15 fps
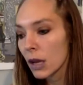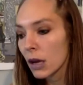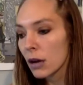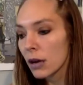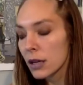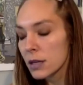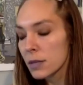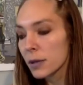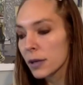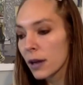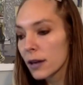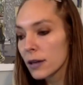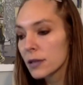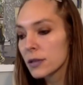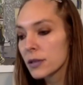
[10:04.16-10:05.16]
is
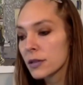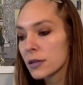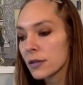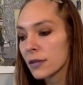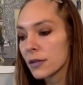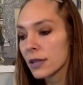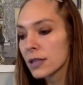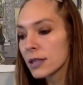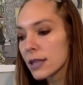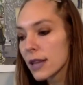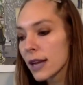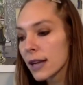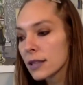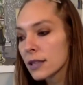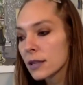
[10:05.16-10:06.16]
because this
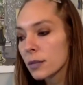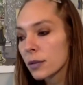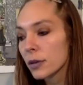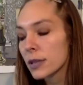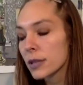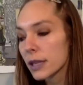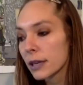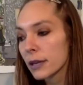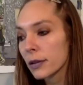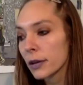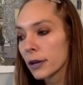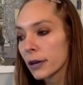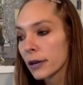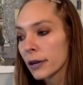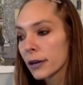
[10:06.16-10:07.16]
text in
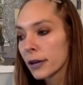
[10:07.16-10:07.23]
particular